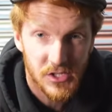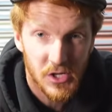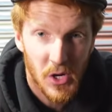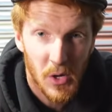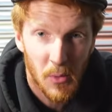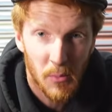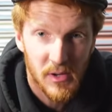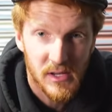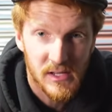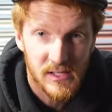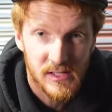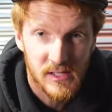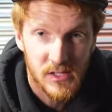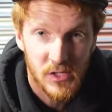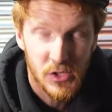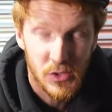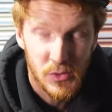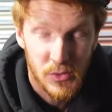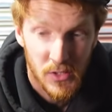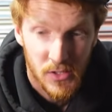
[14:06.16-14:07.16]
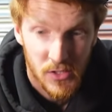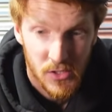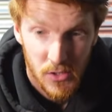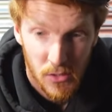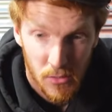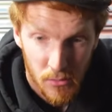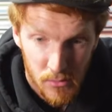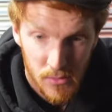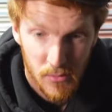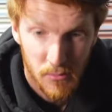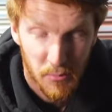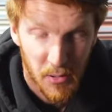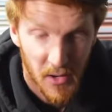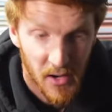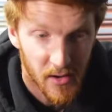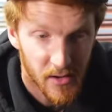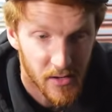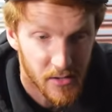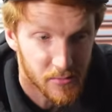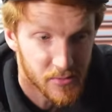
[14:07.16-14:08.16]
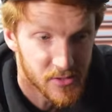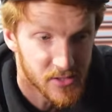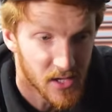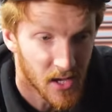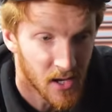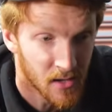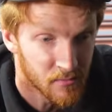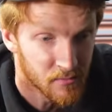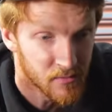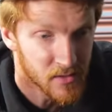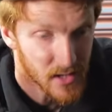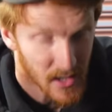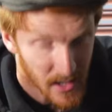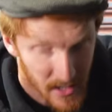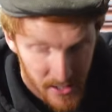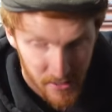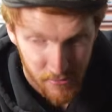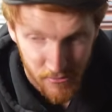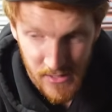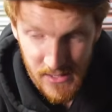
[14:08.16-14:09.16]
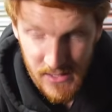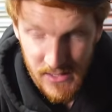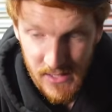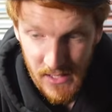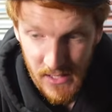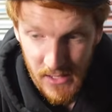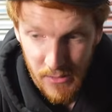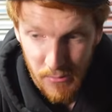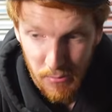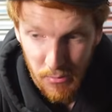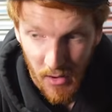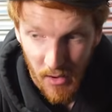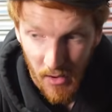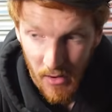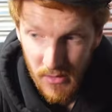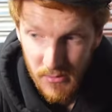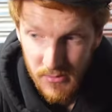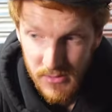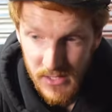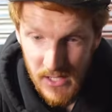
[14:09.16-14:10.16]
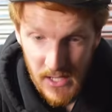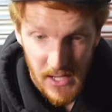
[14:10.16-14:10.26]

job is to do the coolant pipes and the air intake pipes.